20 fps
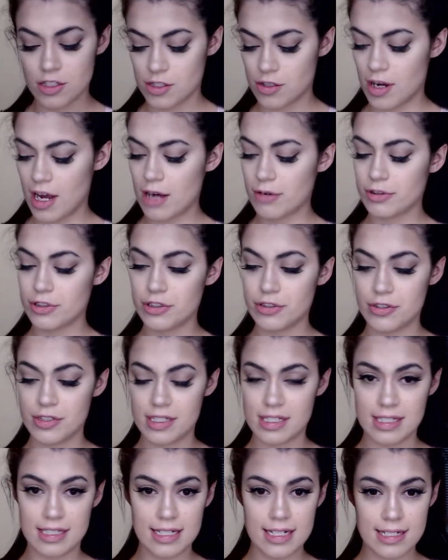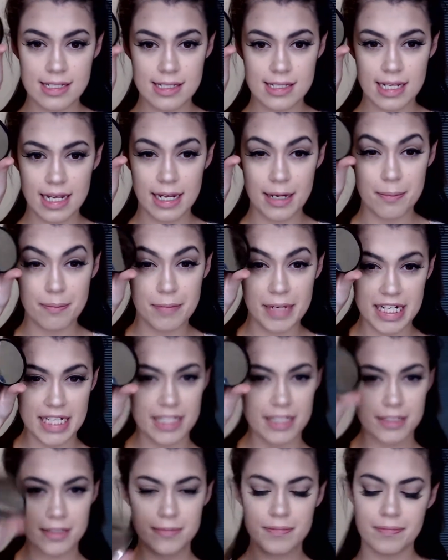So I will use this in
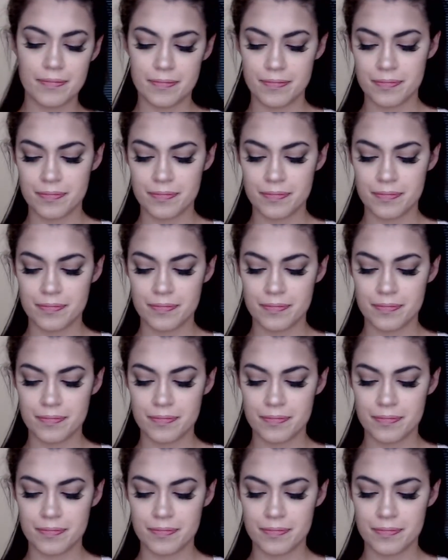medium.